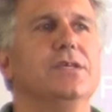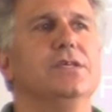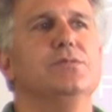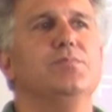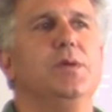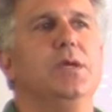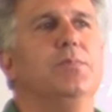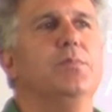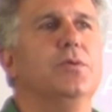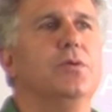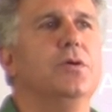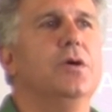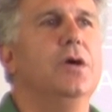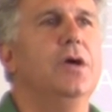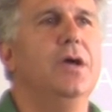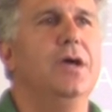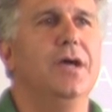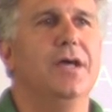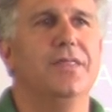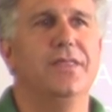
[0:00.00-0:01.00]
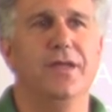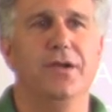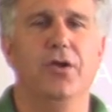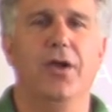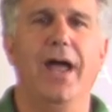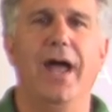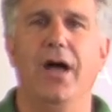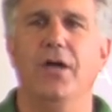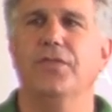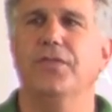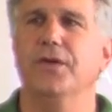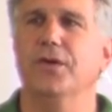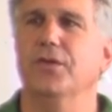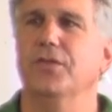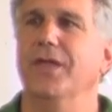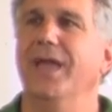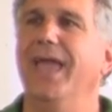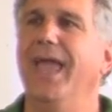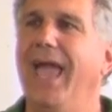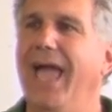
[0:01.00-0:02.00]
these people that are out
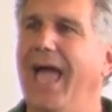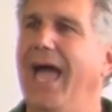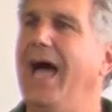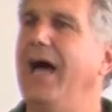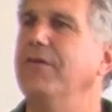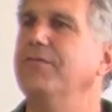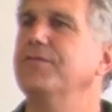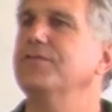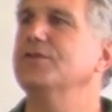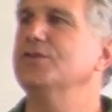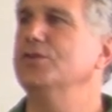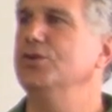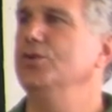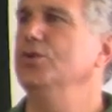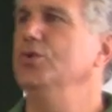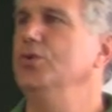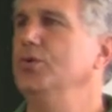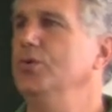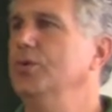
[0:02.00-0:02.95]
there? They have to